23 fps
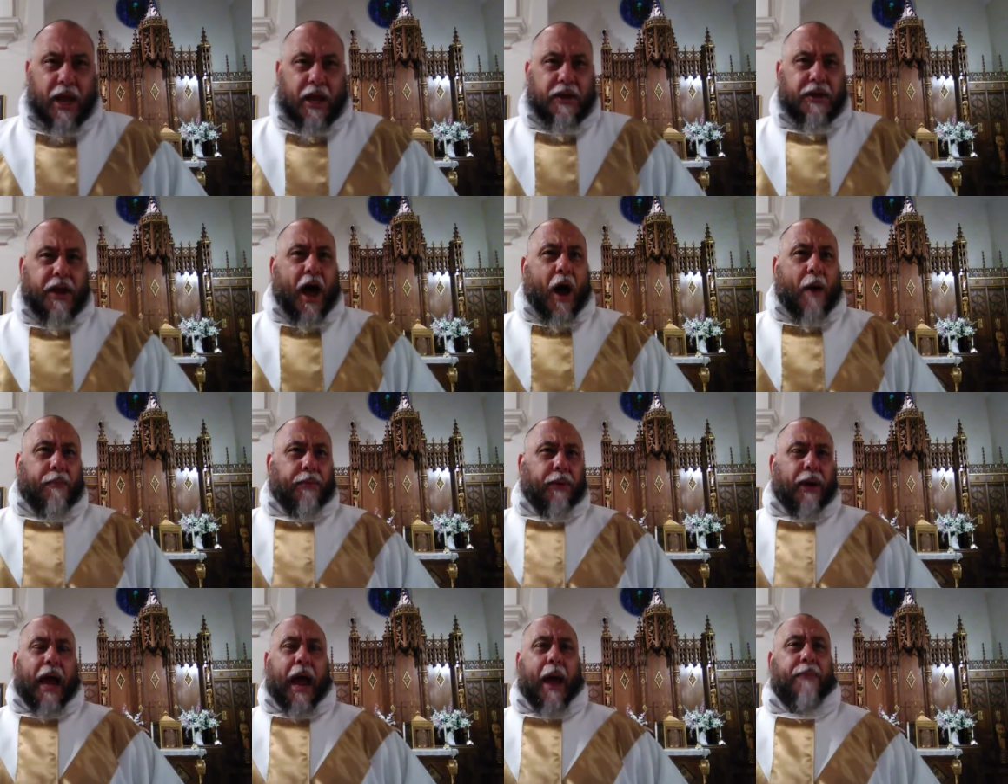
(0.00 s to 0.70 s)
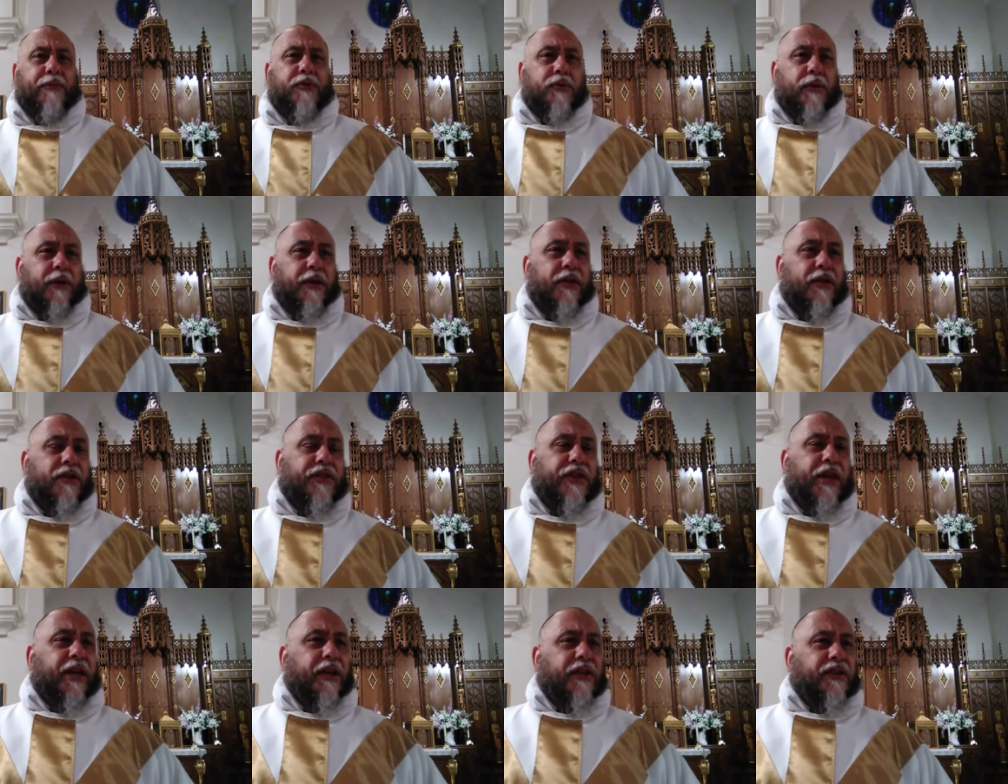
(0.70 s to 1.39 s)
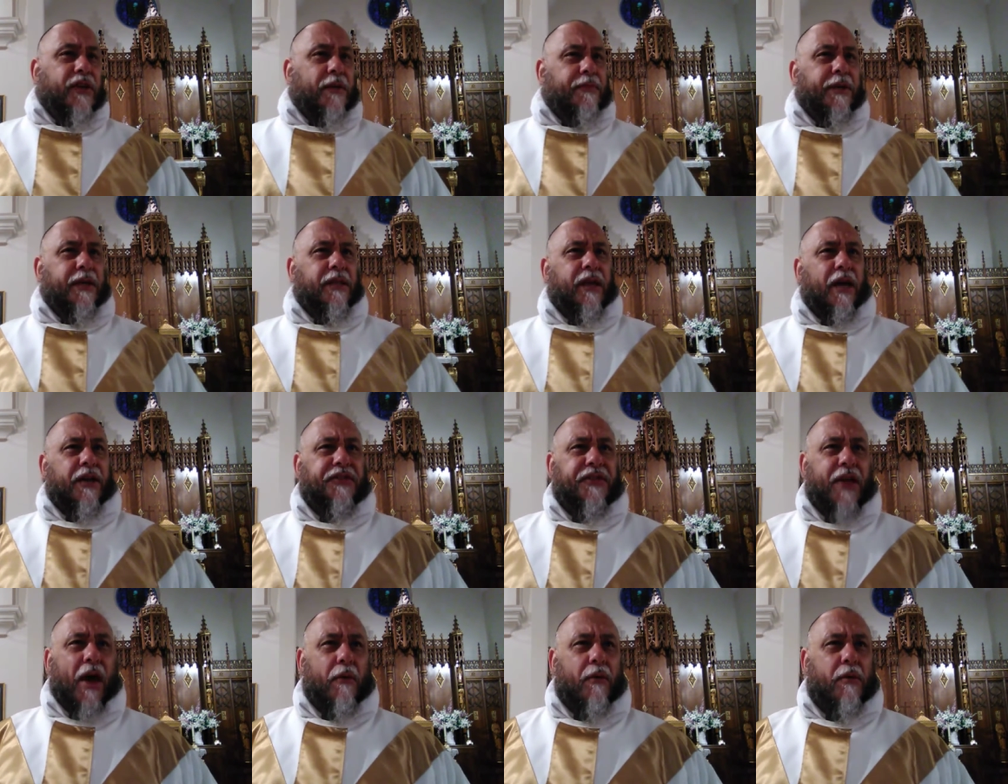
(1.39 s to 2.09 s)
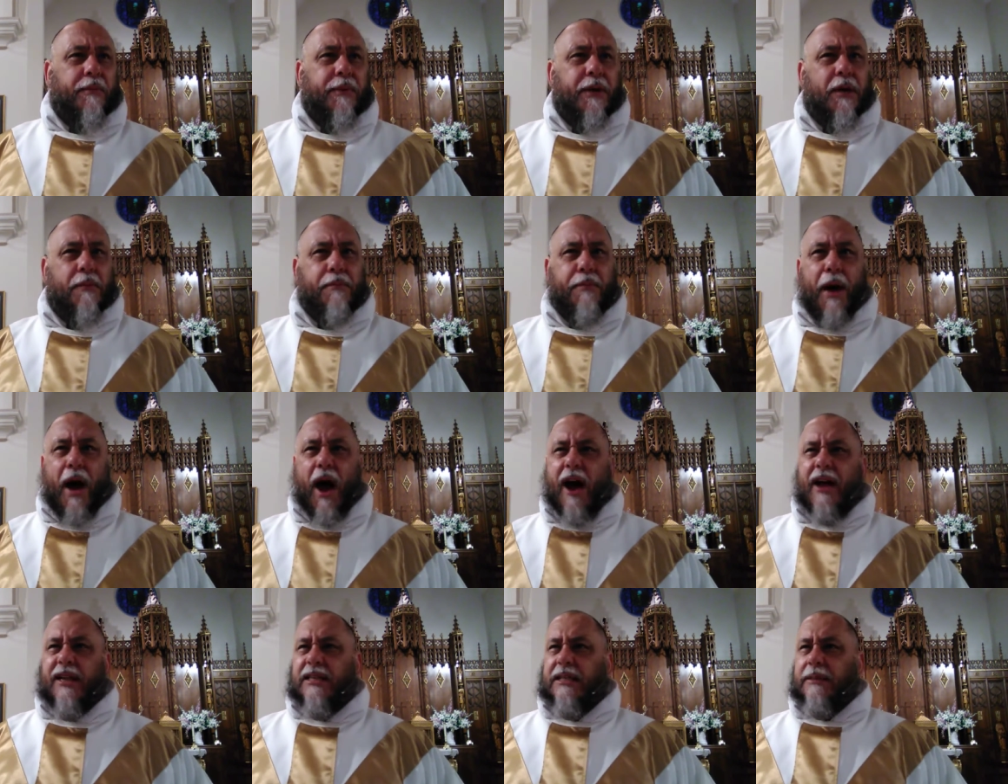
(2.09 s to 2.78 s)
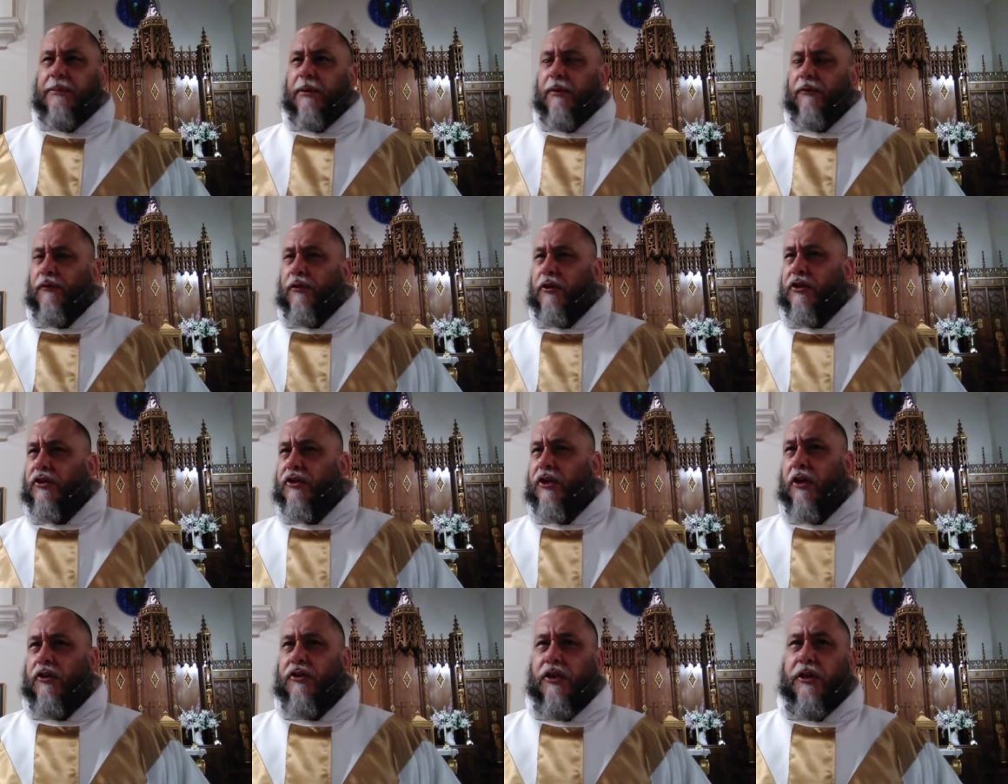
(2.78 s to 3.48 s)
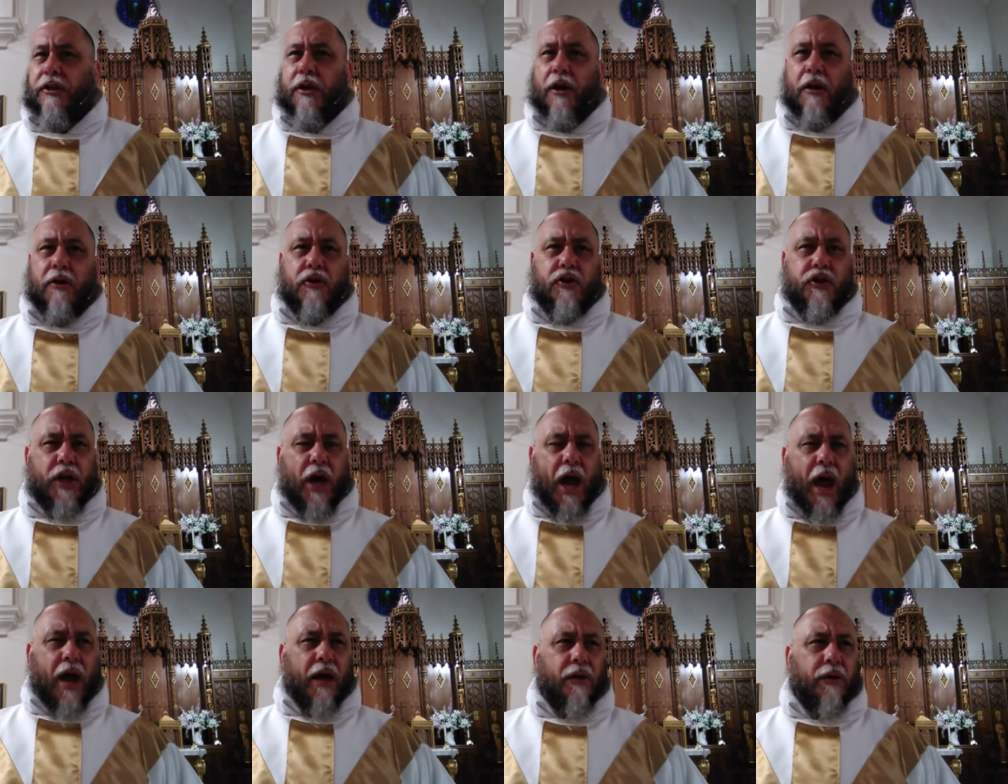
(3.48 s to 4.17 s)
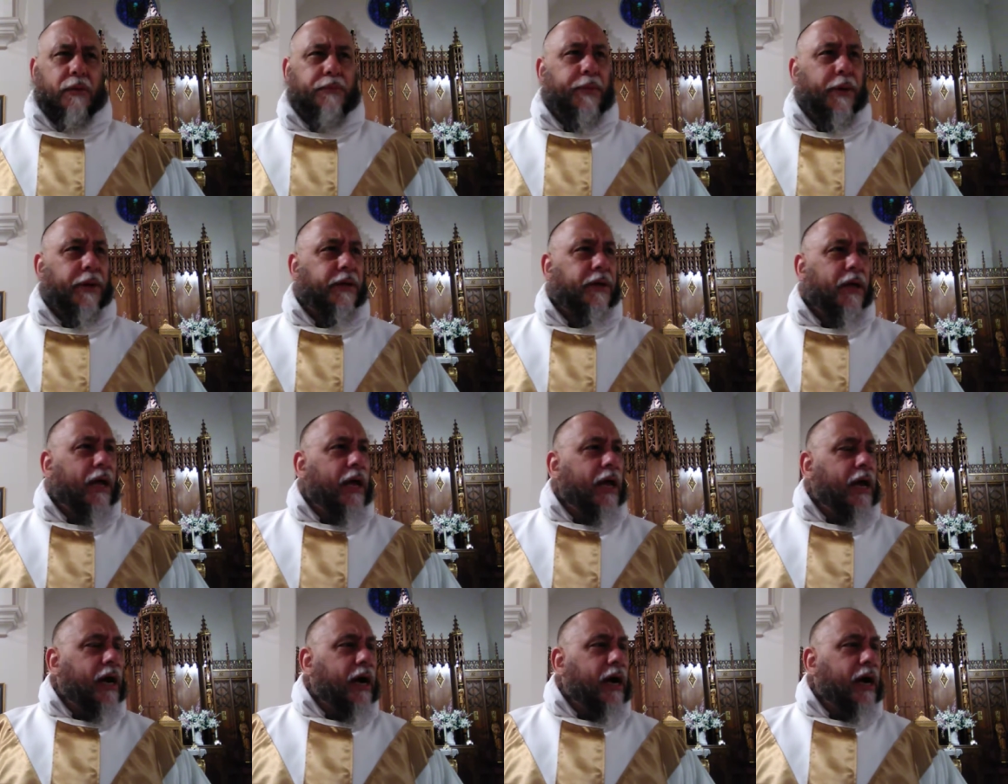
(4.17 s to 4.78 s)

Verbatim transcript: Now, perhaps we can think something like that would be impossible for such a young child, but